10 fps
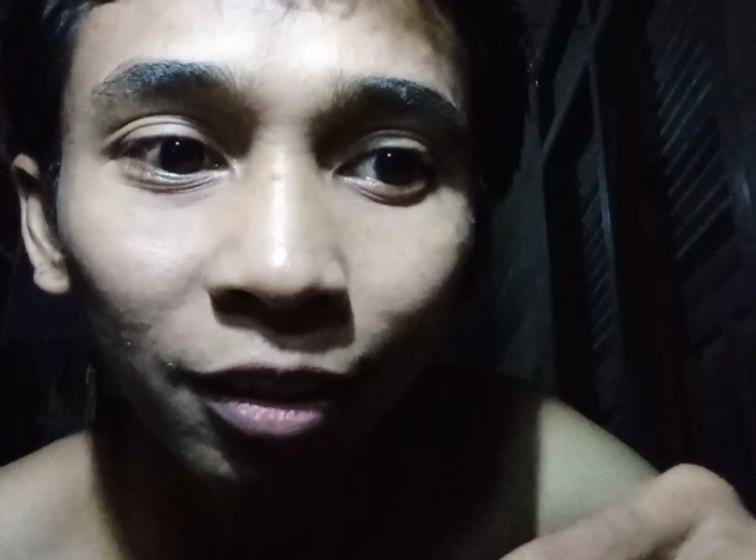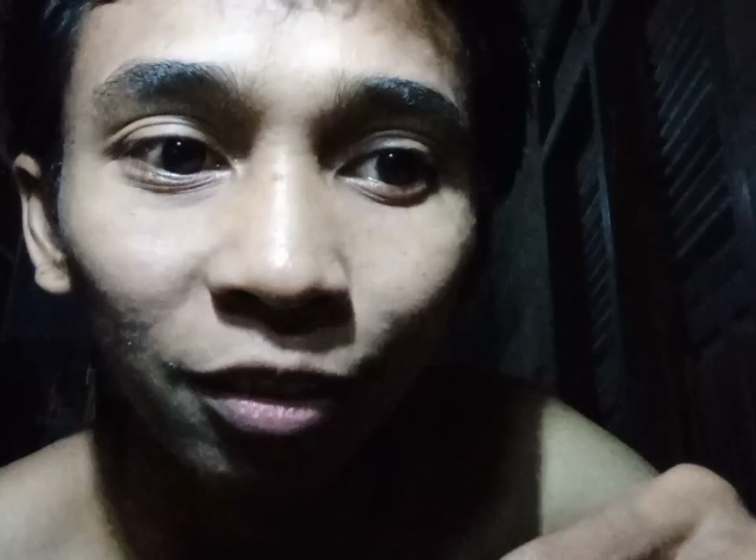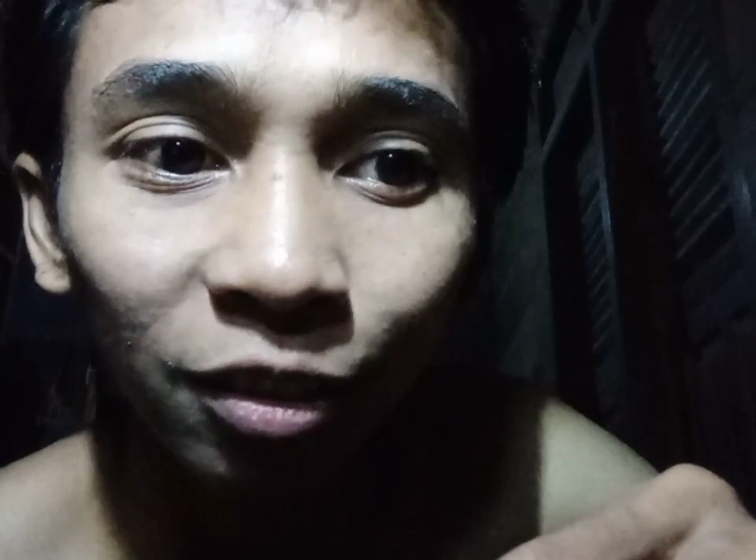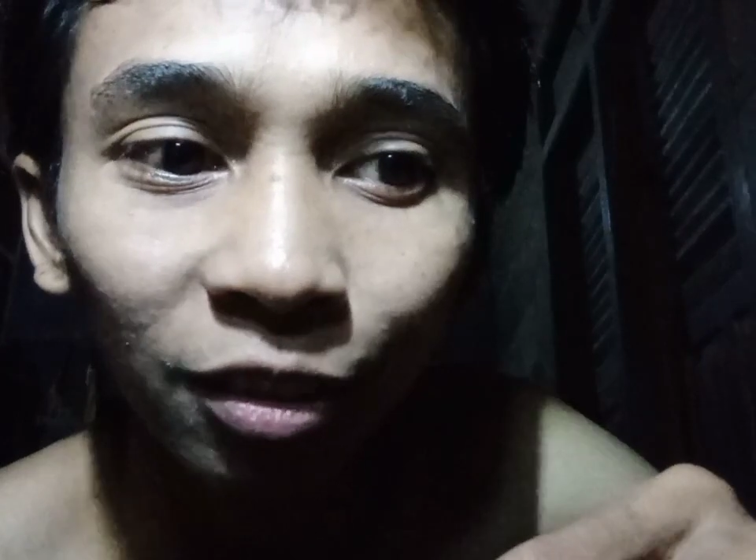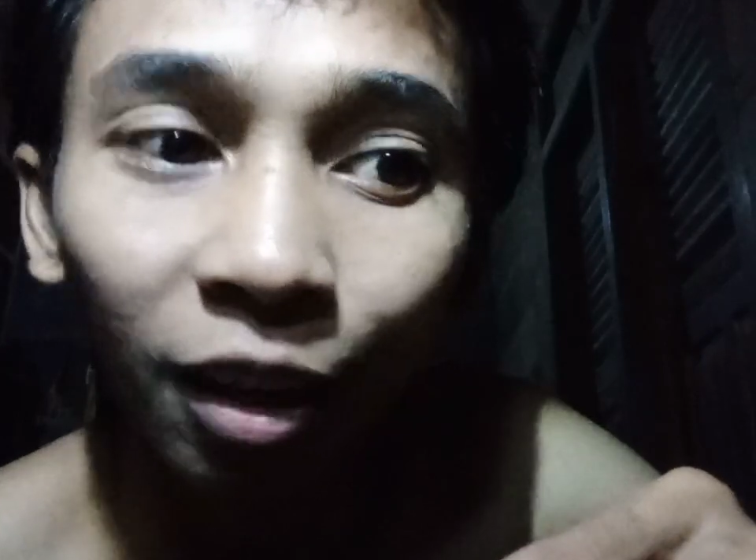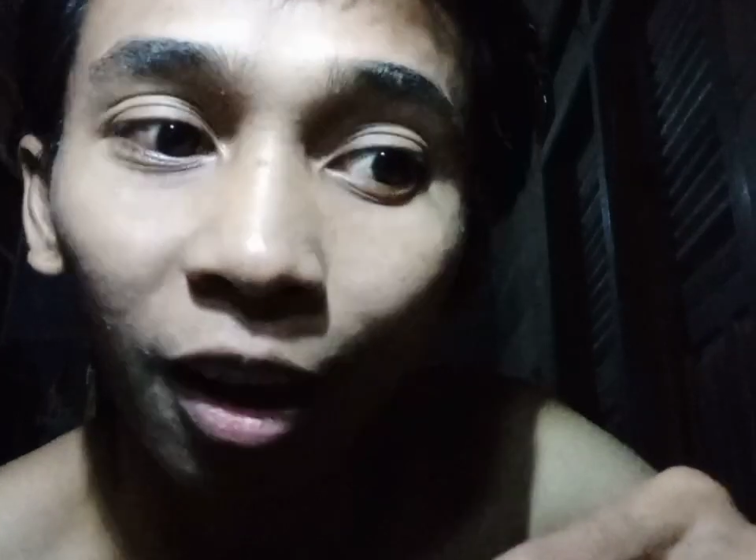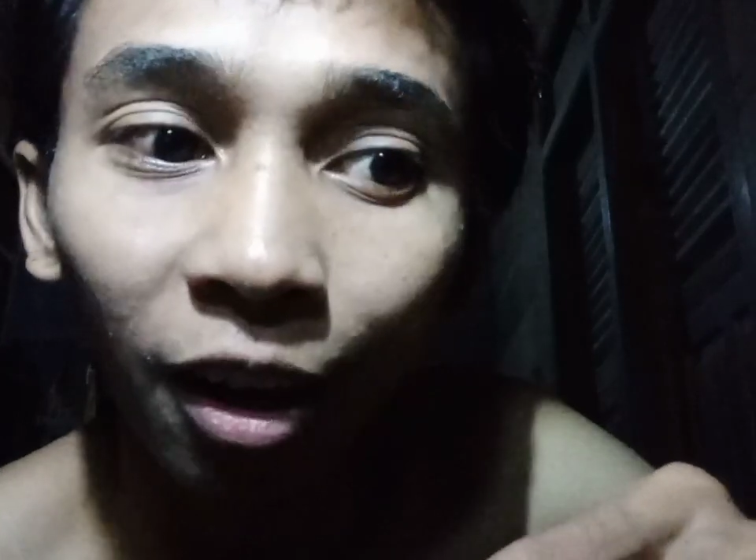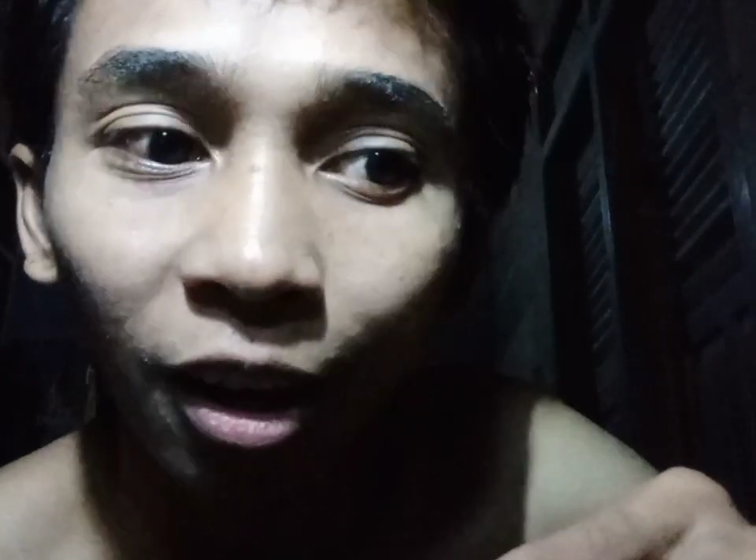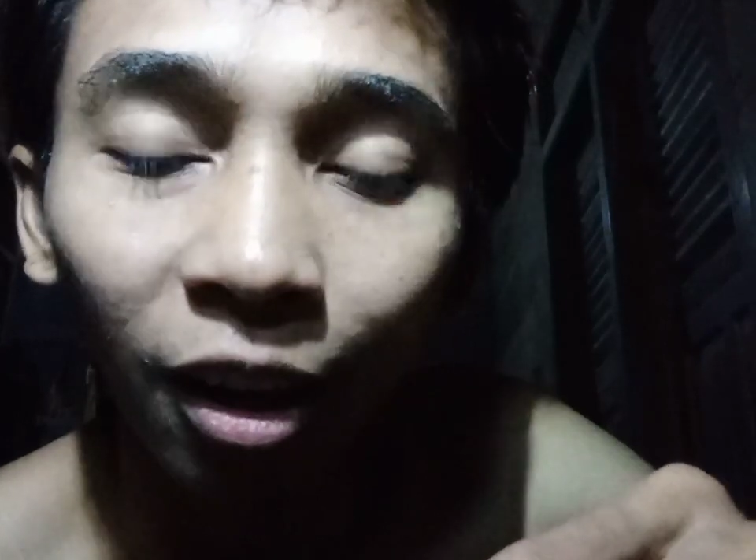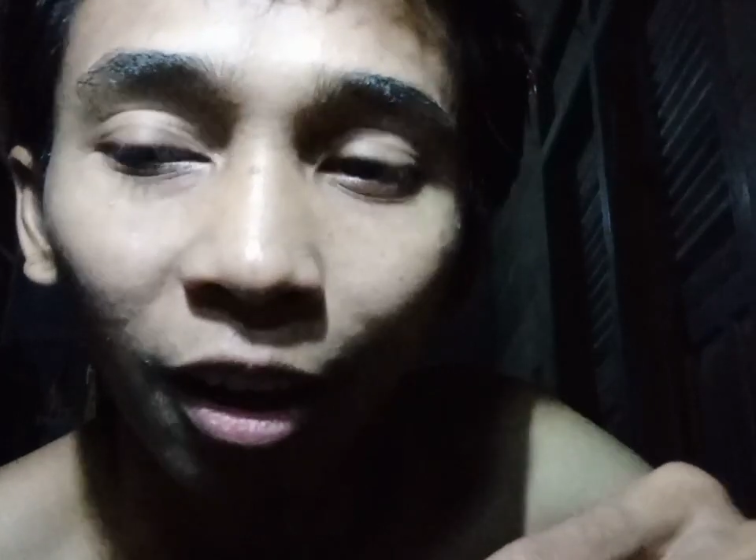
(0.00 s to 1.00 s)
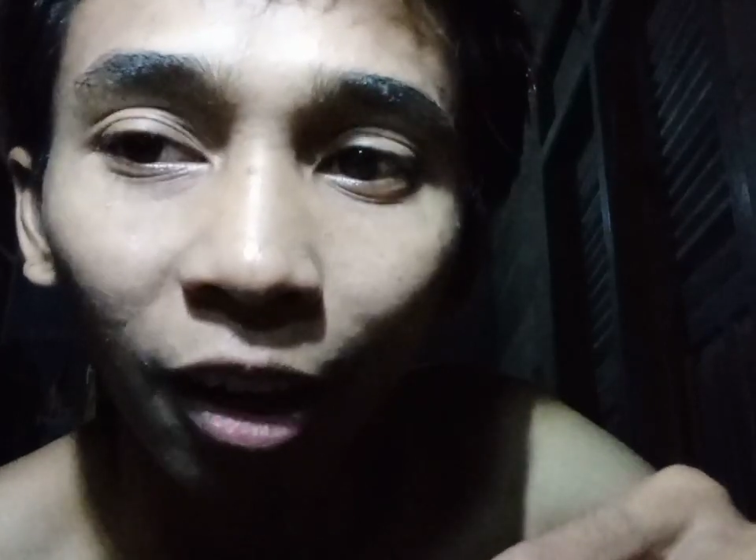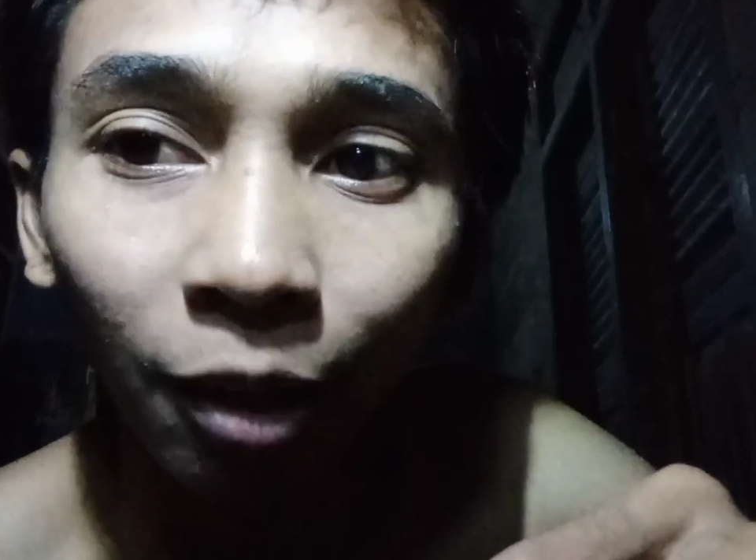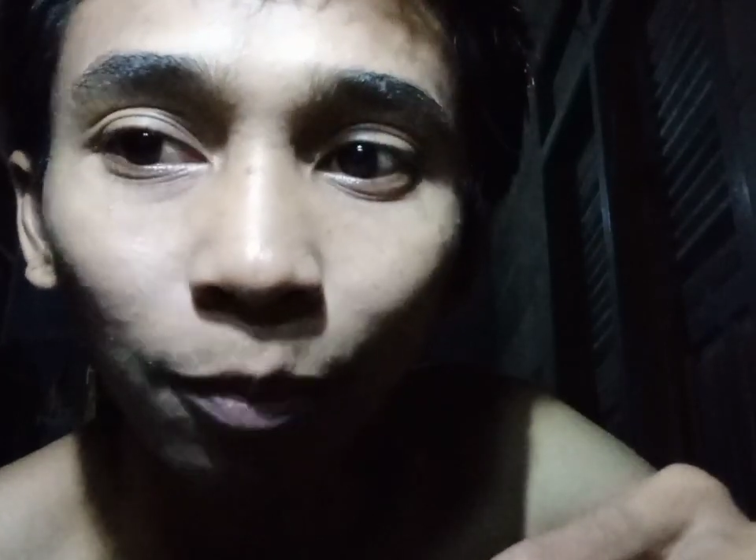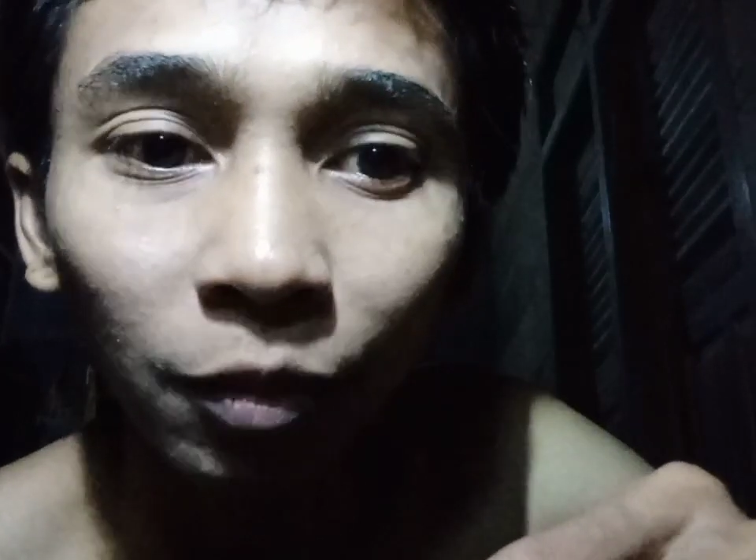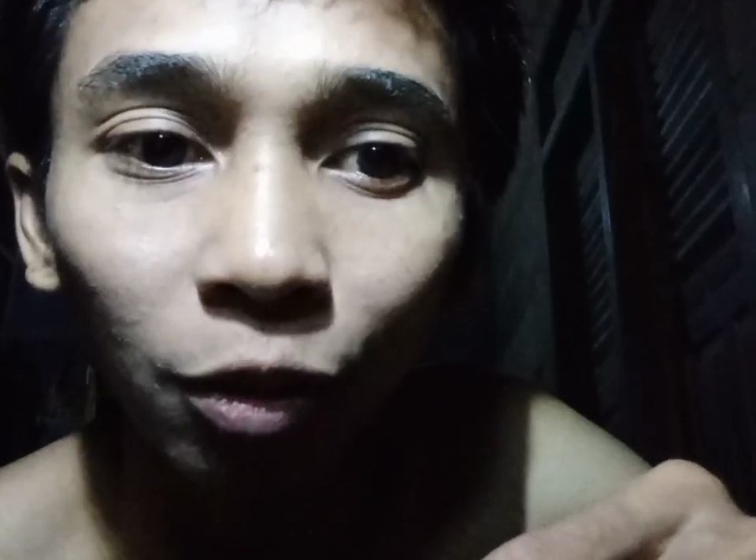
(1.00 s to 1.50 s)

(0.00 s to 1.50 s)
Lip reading: since I am